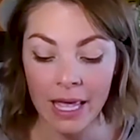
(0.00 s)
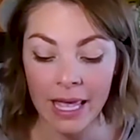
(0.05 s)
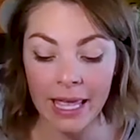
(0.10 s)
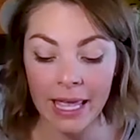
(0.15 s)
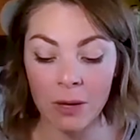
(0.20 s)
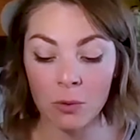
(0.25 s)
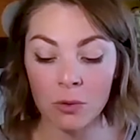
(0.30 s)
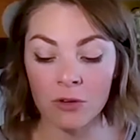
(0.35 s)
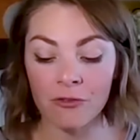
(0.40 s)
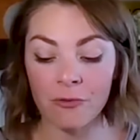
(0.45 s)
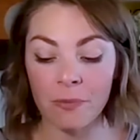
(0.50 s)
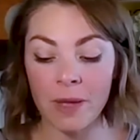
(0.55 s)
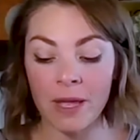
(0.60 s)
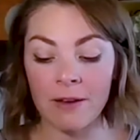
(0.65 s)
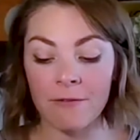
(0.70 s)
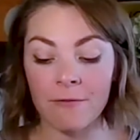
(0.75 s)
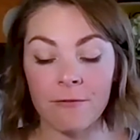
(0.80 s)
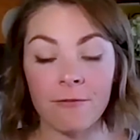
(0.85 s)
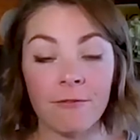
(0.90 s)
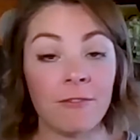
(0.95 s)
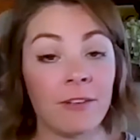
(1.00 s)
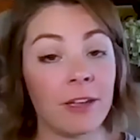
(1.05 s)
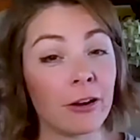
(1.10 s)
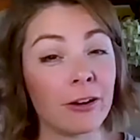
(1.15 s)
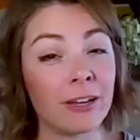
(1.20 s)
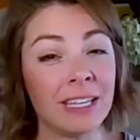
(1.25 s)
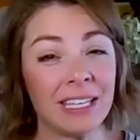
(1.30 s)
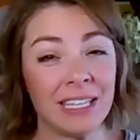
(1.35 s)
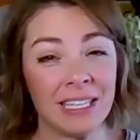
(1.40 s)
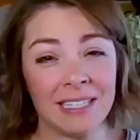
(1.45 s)
It would have been
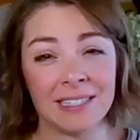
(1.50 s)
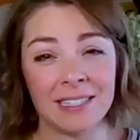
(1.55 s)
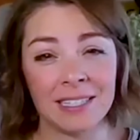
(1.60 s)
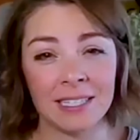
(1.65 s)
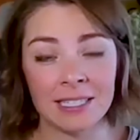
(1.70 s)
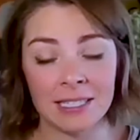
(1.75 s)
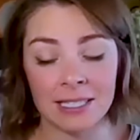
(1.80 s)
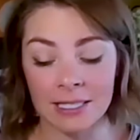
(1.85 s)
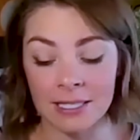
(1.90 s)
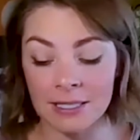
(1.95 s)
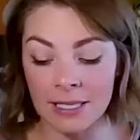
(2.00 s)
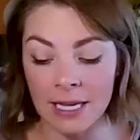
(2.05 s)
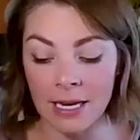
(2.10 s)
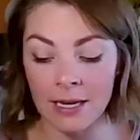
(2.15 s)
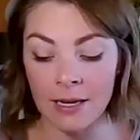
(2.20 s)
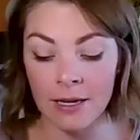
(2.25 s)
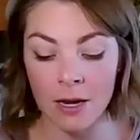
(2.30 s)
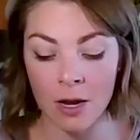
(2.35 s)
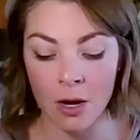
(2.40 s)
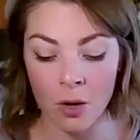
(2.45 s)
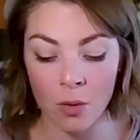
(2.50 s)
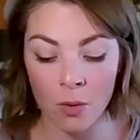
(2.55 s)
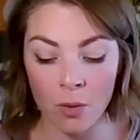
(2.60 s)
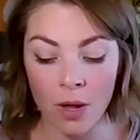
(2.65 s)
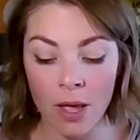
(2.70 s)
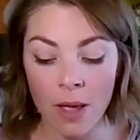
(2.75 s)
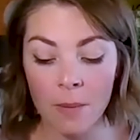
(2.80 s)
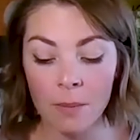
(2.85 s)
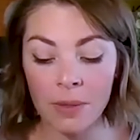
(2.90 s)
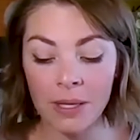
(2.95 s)
very easy to say no
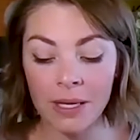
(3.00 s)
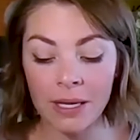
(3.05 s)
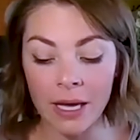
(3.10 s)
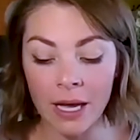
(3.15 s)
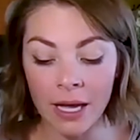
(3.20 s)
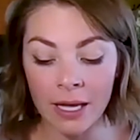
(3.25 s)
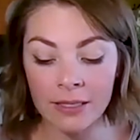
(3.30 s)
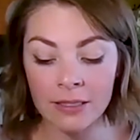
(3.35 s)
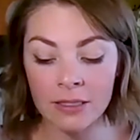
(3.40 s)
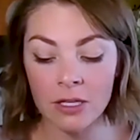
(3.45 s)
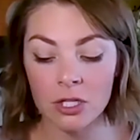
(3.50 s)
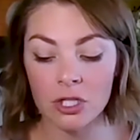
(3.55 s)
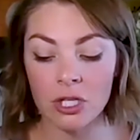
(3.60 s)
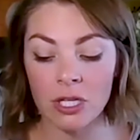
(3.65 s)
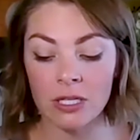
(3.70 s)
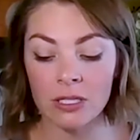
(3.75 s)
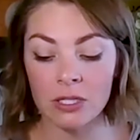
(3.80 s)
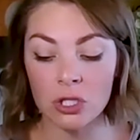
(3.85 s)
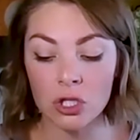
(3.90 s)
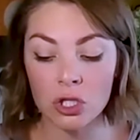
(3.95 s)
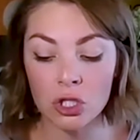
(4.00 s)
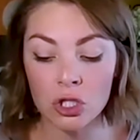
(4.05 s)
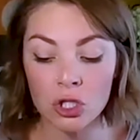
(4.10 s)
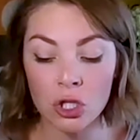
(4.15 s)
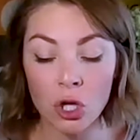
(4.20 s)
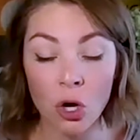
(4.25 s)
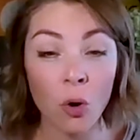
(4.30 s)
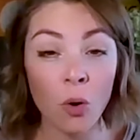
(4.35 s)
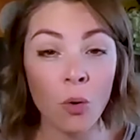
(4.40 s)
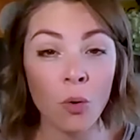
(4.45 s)
because she had
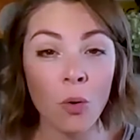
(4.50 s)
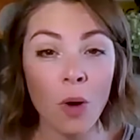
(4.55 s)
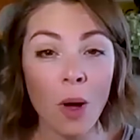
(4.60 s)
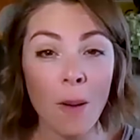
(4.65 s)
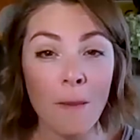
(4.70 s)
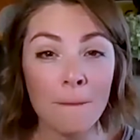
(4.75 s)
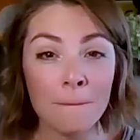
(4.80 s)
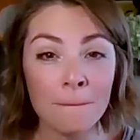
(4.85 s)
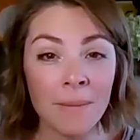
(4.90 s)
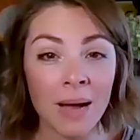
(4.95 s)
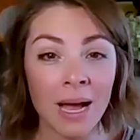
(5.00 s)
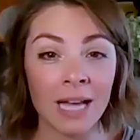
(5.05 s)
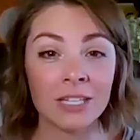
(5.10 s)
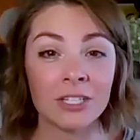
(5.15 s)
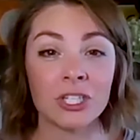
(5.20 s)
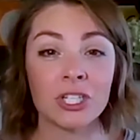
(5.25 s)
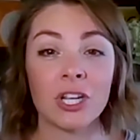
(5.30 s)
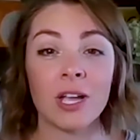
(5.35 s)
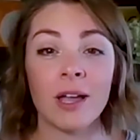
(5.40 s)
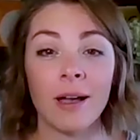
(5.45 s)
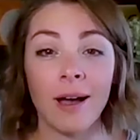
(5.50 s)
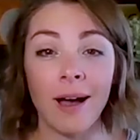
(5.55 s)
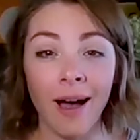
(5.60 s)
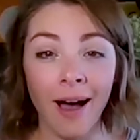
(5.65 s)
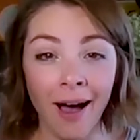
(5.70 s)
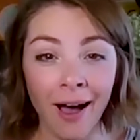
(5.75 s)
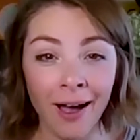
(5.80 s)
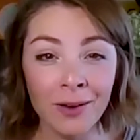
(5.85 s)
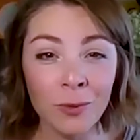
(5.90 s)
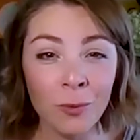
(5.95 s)
so much
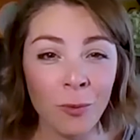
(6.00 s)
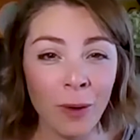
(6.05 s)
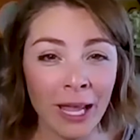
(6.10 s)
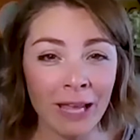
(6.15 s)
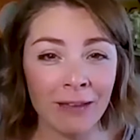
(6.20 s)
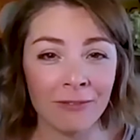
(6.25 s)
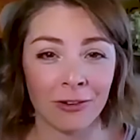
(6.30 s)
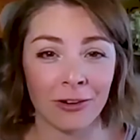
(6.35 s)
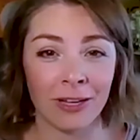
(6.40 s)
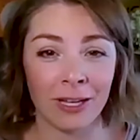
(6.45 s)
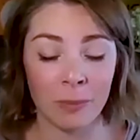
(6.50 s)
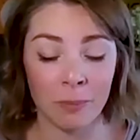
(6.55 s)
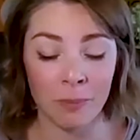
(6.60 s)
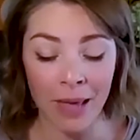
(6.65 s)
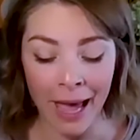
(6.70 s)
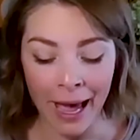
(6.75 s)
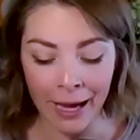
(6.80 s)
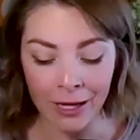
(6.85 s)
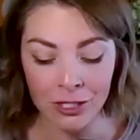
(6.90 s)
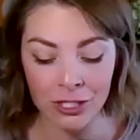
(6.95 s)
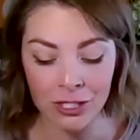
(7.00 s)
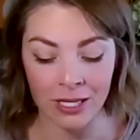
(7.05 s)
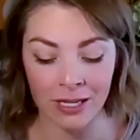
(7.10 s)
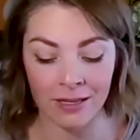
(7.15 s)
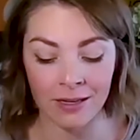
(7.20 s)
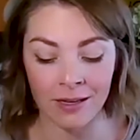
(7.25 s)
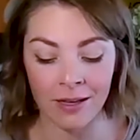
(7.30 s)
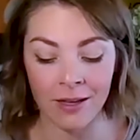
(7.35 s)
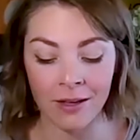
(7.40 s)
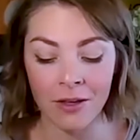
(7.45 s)
unwavering
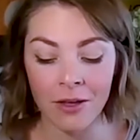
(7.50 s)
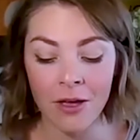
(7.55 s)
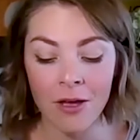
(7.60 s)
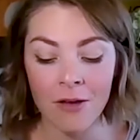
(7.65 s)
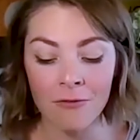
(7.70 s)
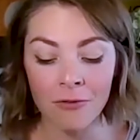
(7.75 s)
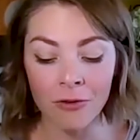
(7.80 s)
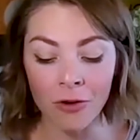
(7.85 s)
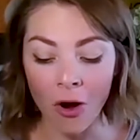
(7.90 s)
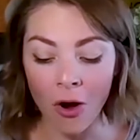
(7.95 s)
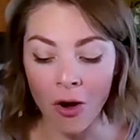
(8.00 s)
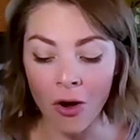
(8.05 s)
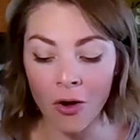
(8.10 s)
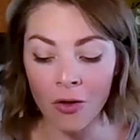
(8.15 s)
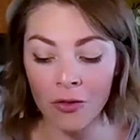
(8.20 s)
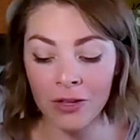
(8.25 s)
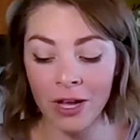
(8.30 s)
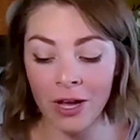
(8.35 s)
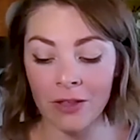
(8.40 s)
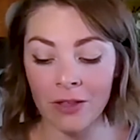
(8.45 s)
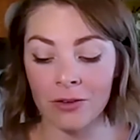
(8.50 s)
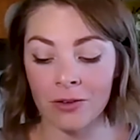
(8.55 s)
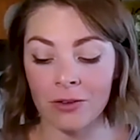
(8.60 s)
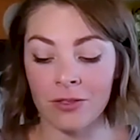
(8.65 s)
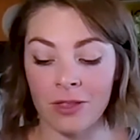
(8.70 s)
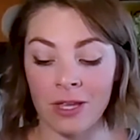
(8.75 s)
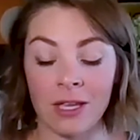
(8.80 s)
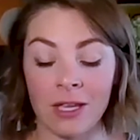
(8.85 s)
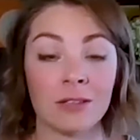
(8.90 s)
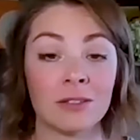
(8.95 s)
passion for all the other
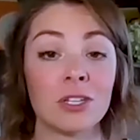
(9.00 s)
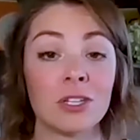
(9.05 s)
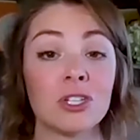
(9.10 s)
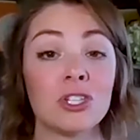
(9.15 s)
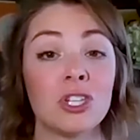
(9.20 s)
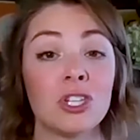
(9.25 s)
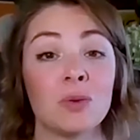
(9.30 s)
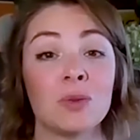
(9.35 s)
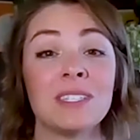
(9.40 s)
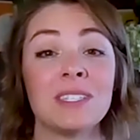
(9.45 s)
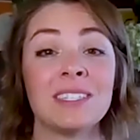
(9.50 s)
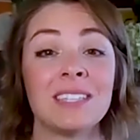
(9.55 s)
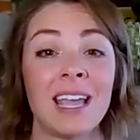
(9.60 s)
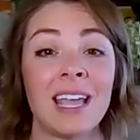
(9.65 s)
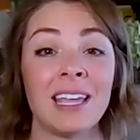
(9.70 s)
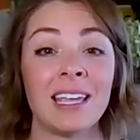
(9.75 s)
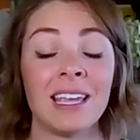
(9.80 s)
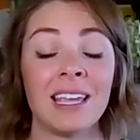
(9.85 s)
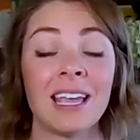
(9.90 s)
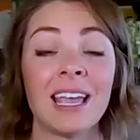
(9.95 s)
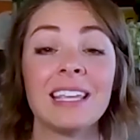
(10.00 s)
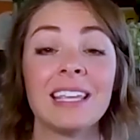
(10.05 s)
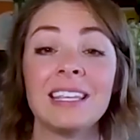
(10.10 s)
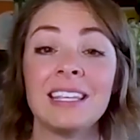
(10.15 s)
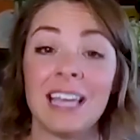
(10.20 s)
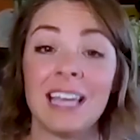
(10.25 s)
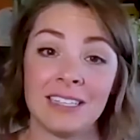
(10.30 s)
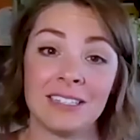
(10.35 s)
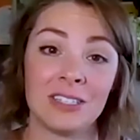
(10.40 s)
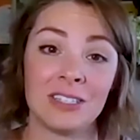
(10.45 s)
things she was saying
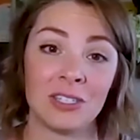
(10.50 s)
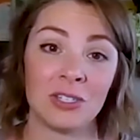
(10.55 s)
yes